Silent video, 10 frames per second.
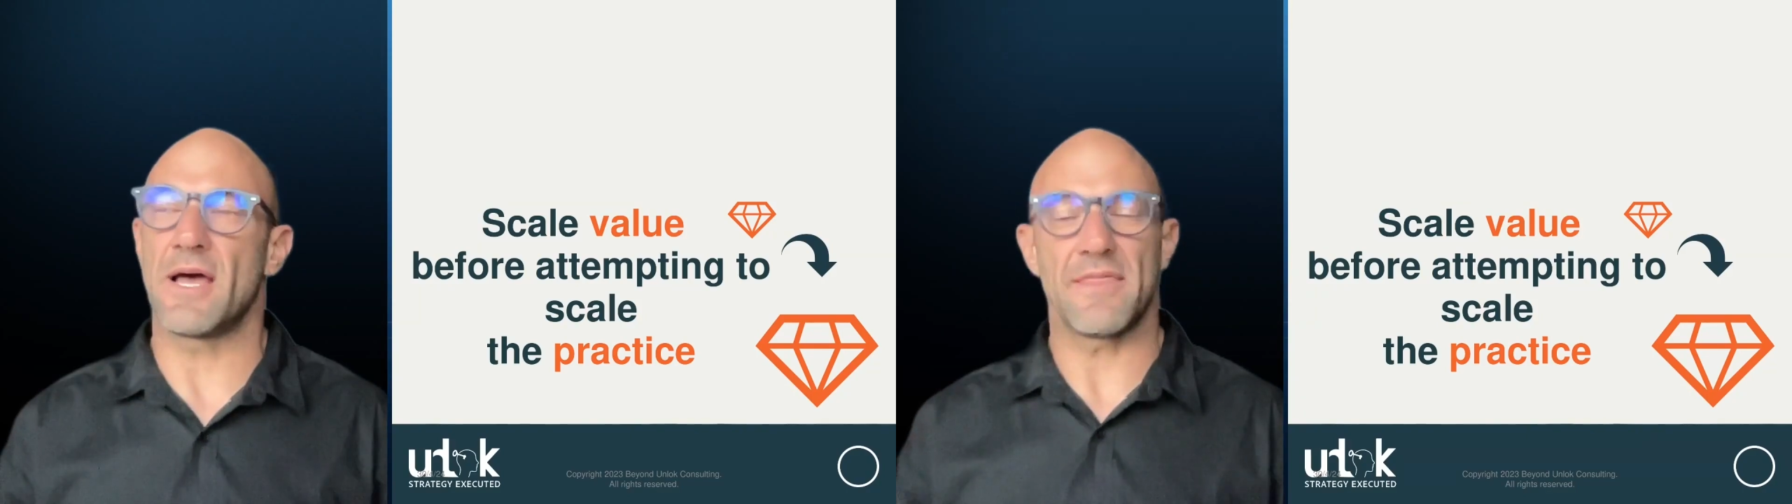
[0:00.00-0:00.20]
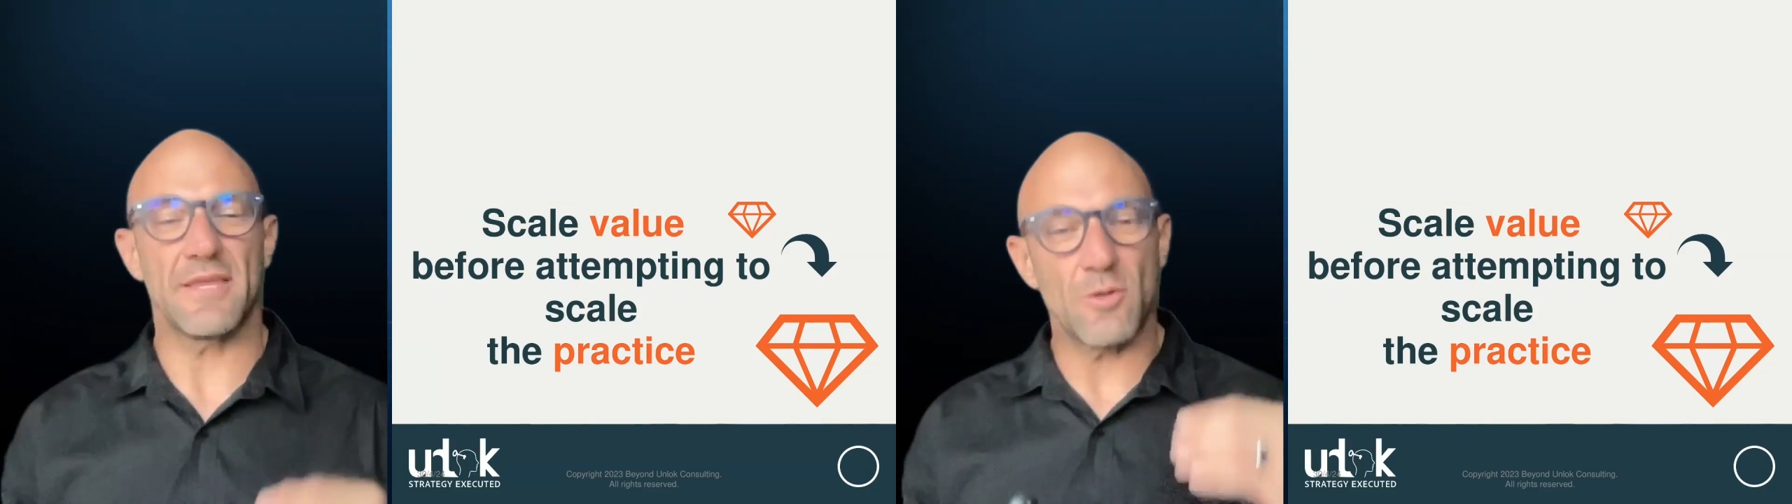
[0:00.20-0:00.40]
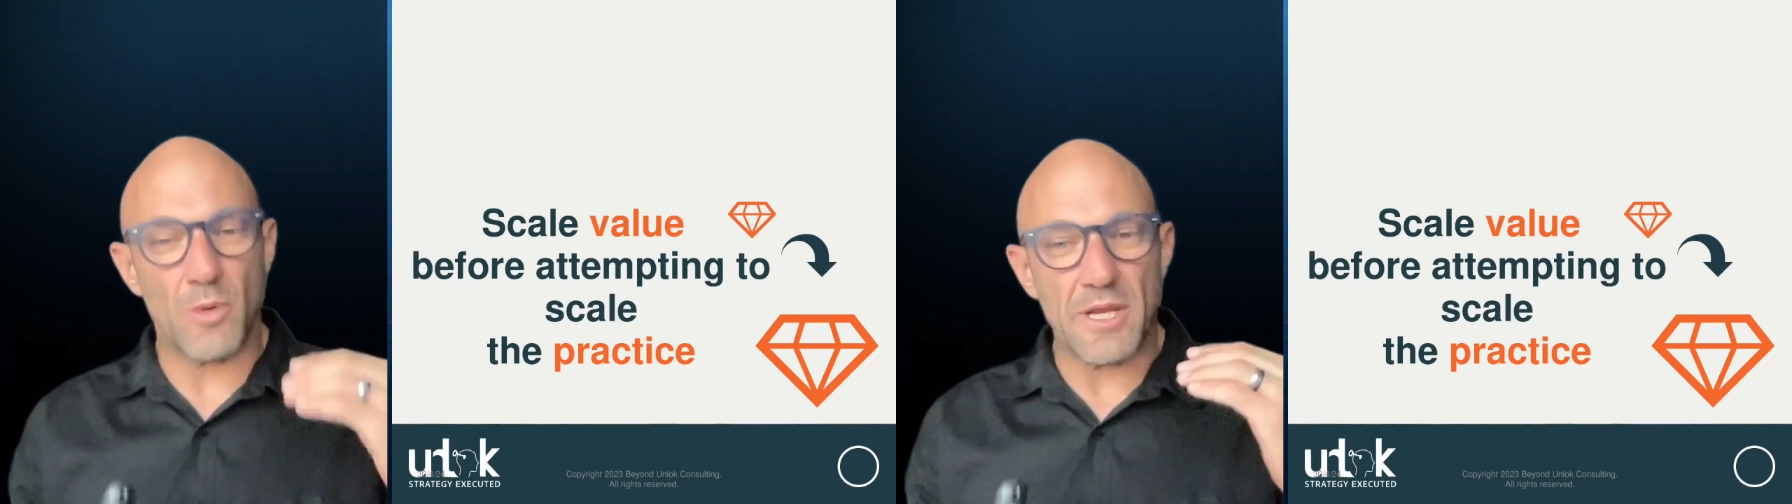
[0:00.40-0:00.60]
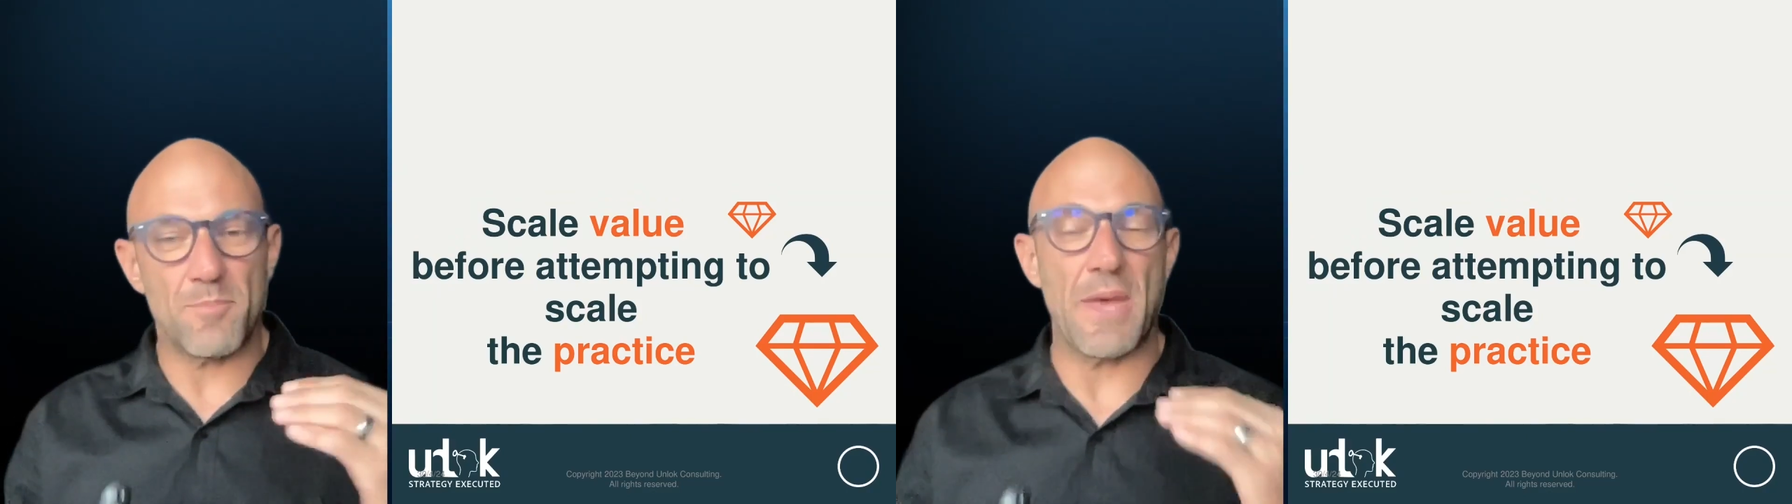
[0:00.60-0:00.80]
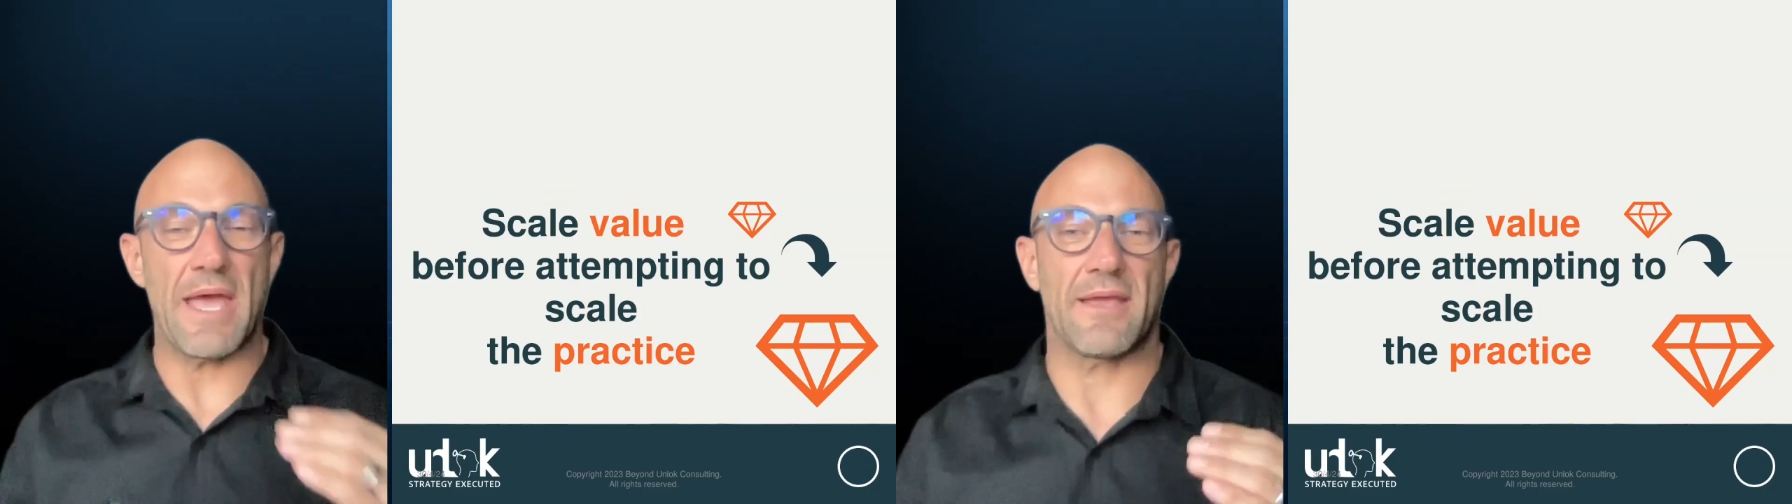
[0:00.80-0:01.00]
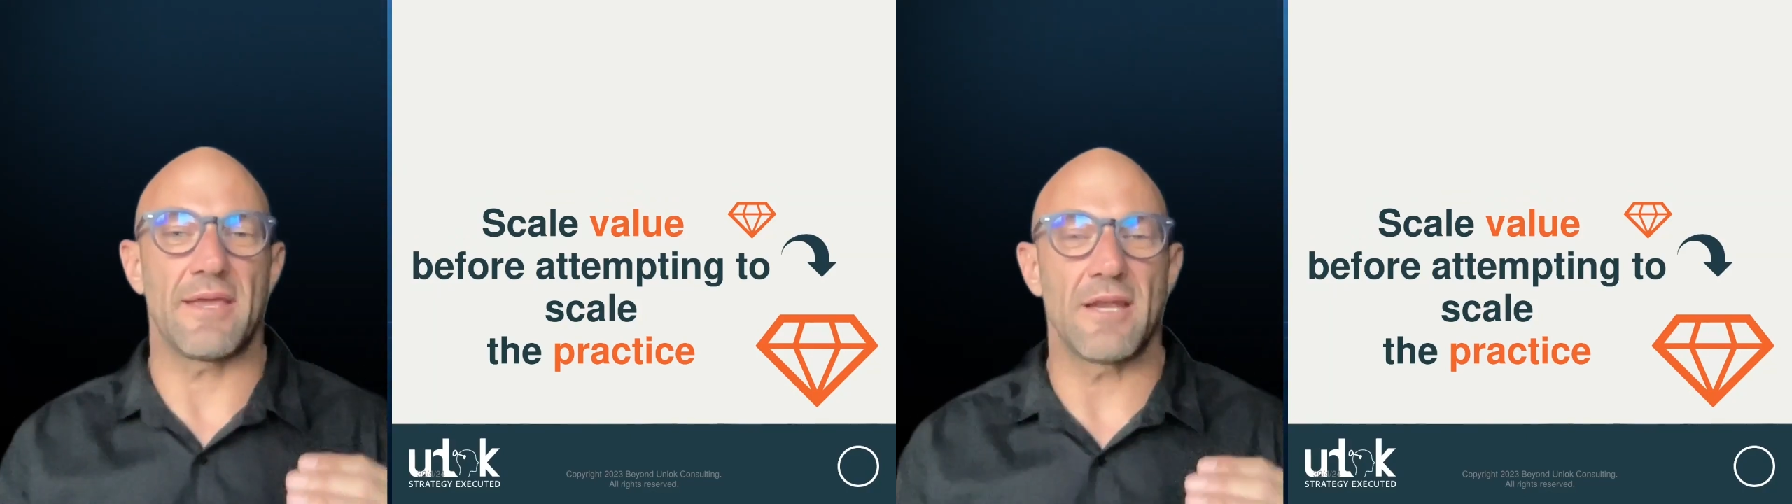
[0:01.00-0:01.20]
And I then went back